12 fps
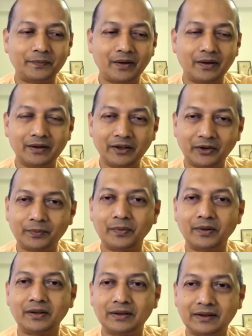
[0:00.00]

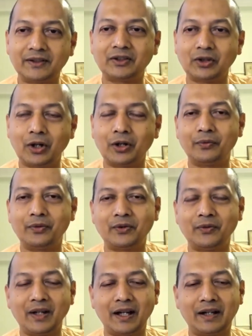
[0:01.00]
this talk, which
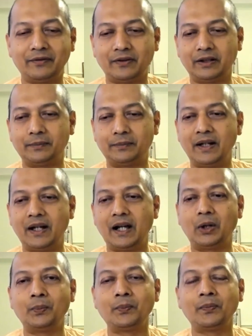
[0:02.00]
we have
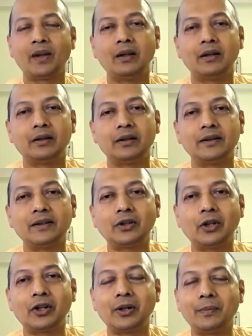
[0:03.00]
now, this
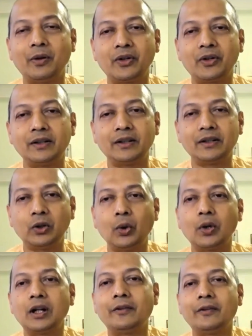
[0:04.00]
talk about the
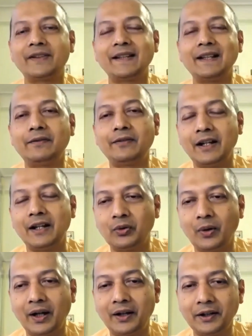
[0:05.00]
yoga of
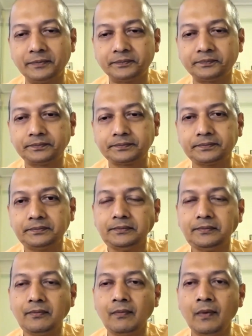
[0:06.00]
self-enquiry.
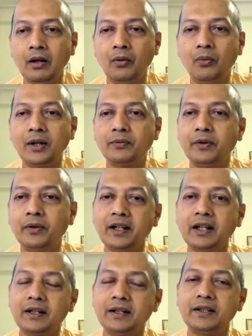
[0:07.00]
What
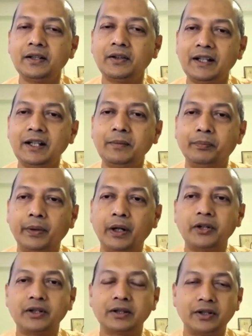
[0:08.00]
Vivekananda really
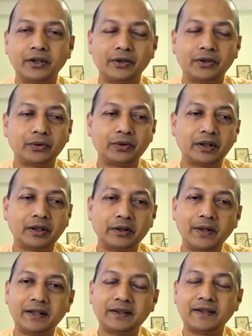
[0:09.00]
brought to the
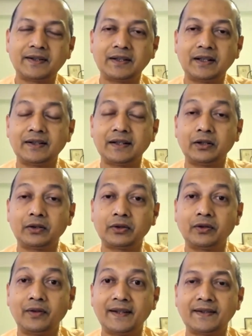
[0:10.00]
United States and to
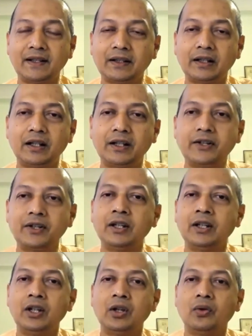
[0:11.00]
the West at large
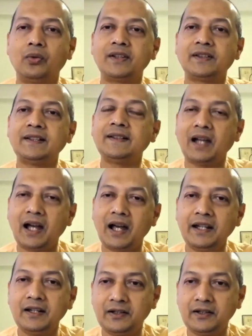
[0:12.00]
was these
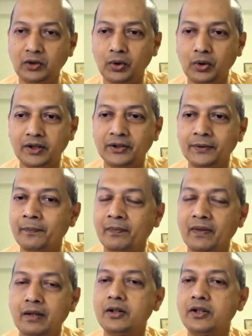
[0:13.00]
higher yogas,
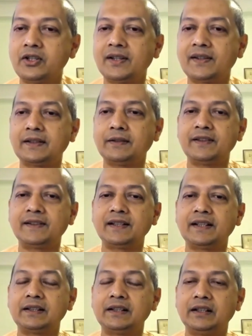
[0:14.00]
not just the
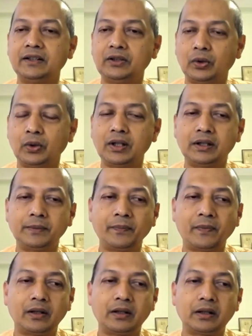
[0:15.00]
physical yoga,
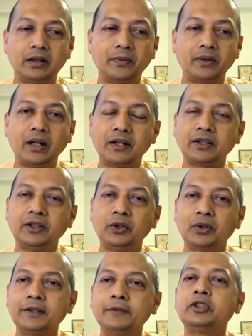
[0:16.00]
the Hatha
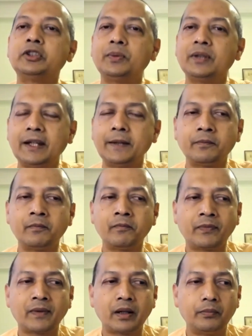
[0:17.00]
Yoga, which became
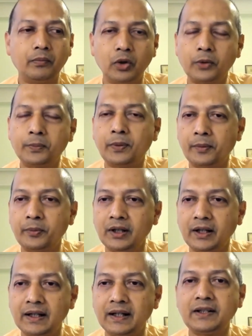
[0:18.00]
more
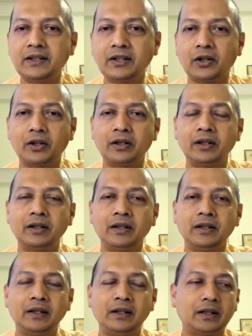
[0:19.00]
popular later on
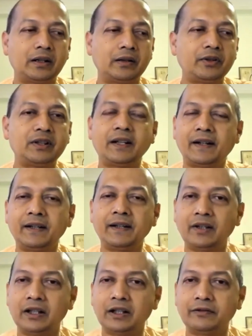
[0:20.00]
with the
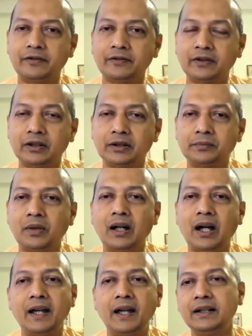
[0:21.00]
arrival of
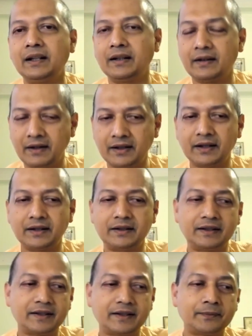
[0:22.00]
Iyengar and
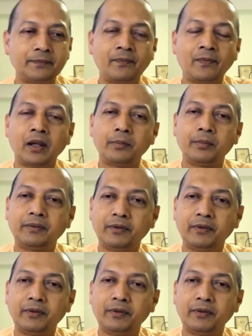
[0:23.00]
others. But